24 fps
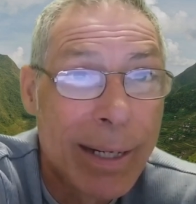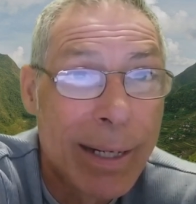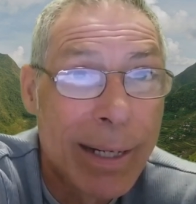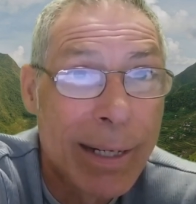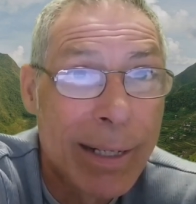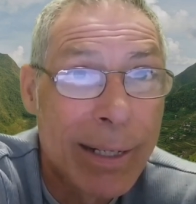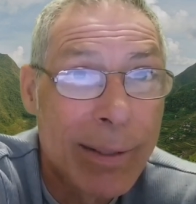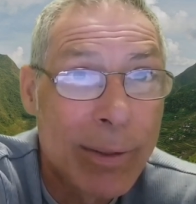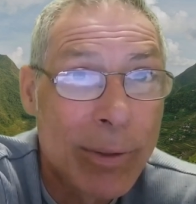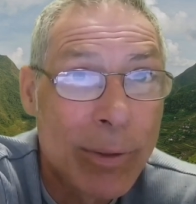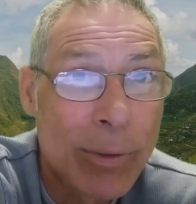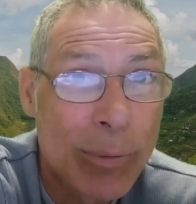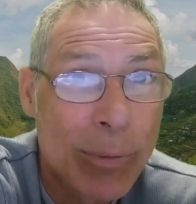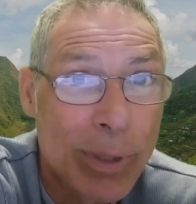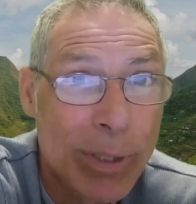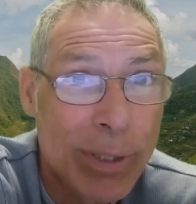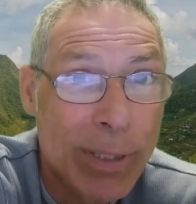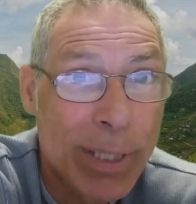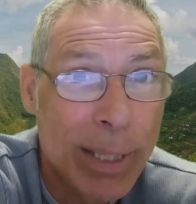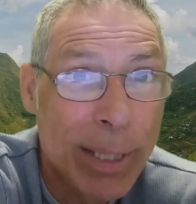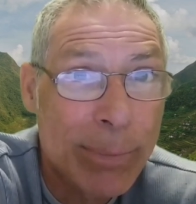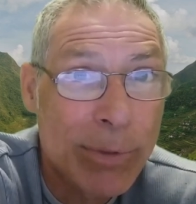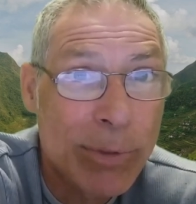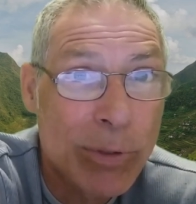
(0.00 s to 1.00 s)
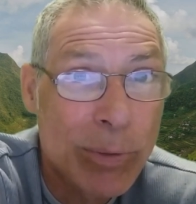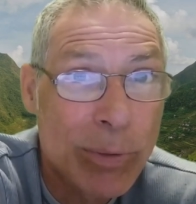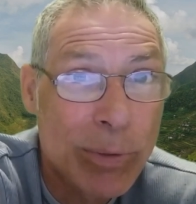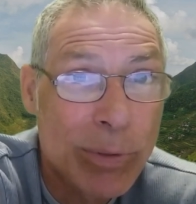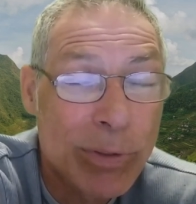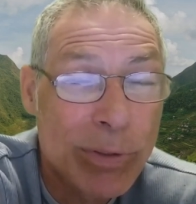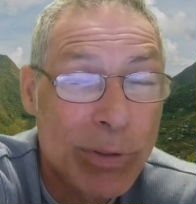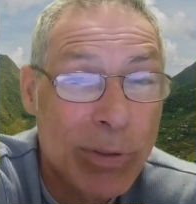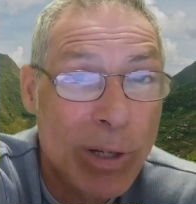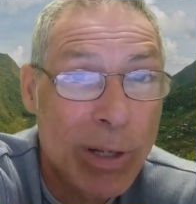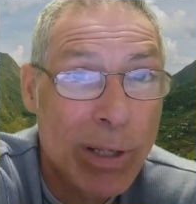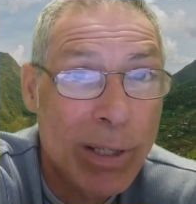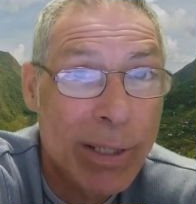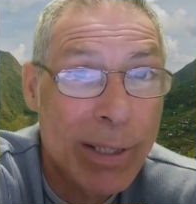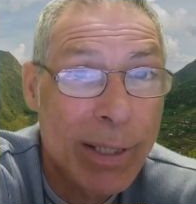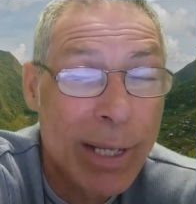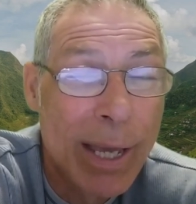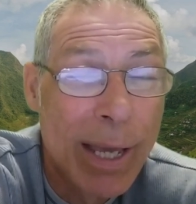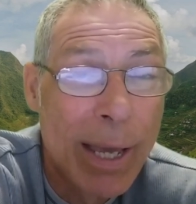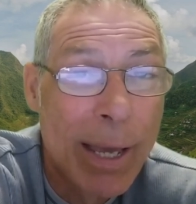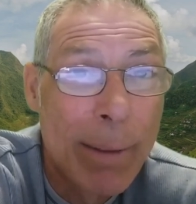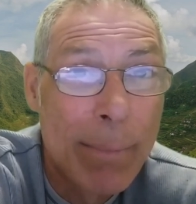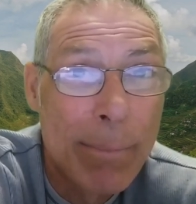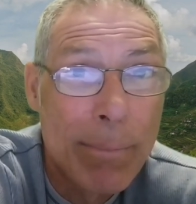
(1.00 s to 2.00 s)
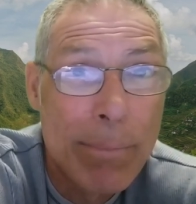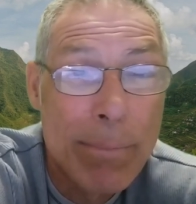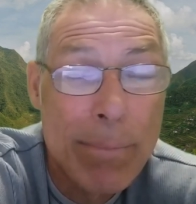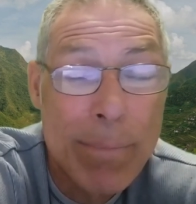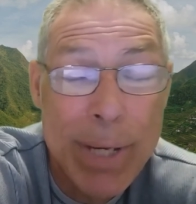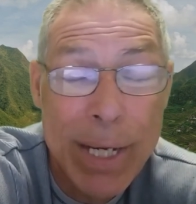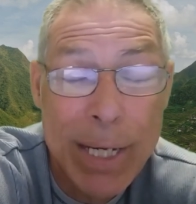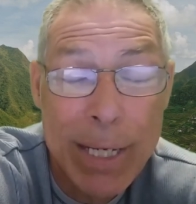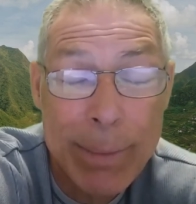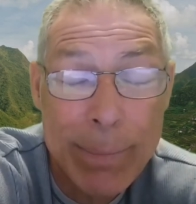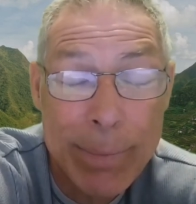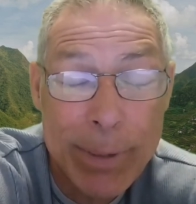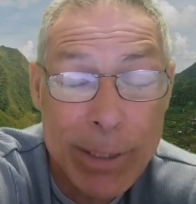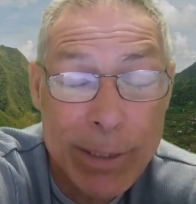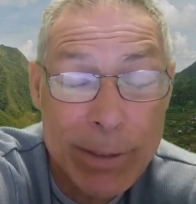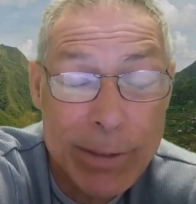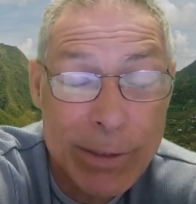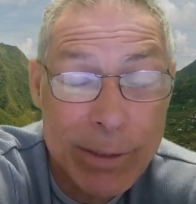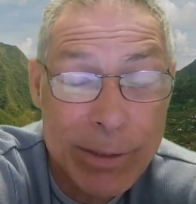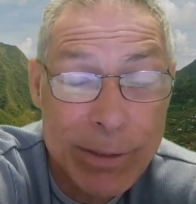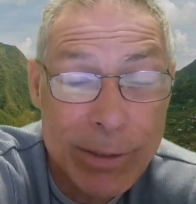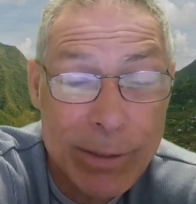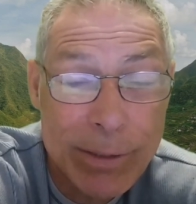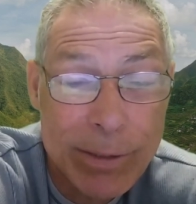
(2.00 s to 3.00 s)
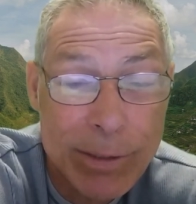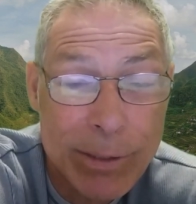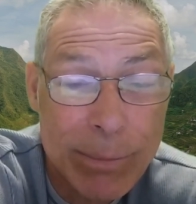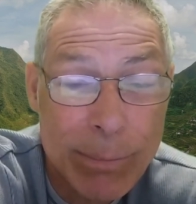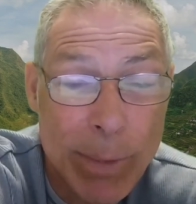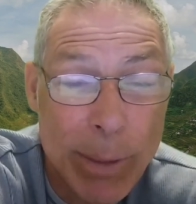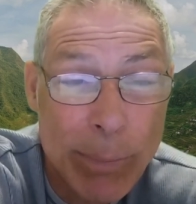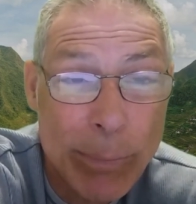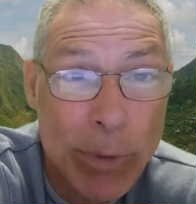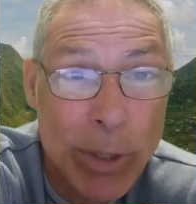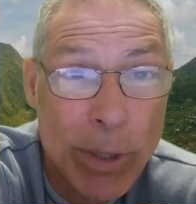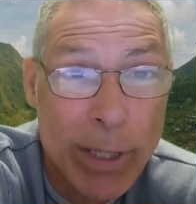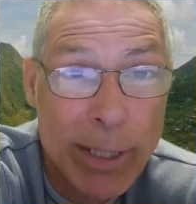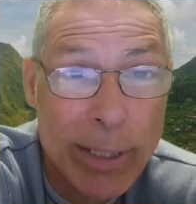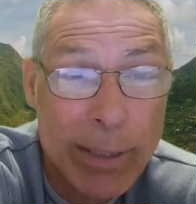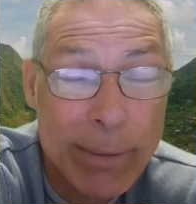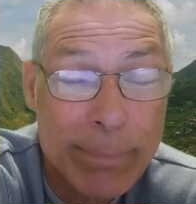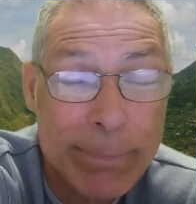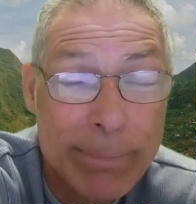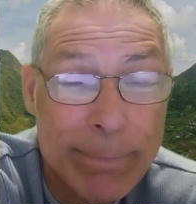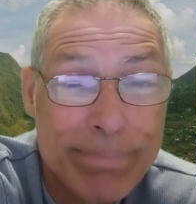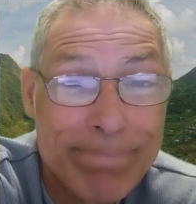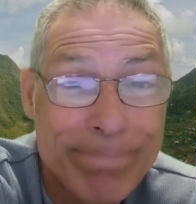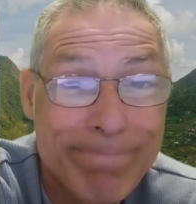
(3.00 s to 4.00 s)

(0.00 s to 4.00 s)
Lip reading: 3 attempts to install it. Maybe it's the system I'm running.